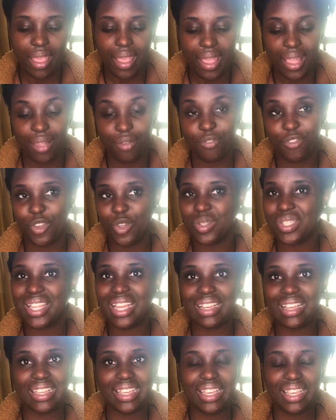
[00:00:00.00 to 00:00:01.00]
it feels
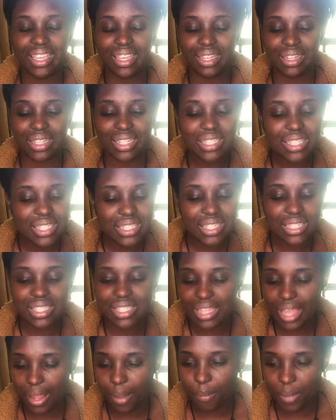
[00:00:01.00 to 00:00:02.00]
again, this is the
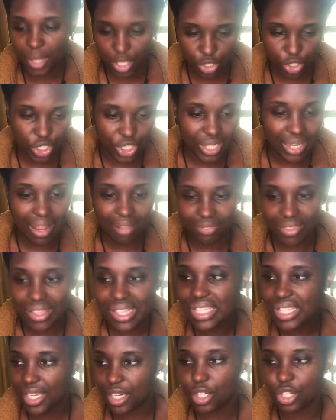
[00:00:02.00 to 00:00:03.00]
same energy. Now, this
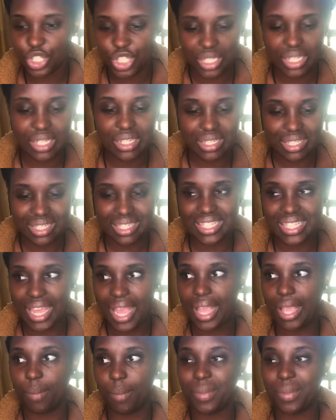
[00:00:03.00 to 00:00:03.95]
energy is the same.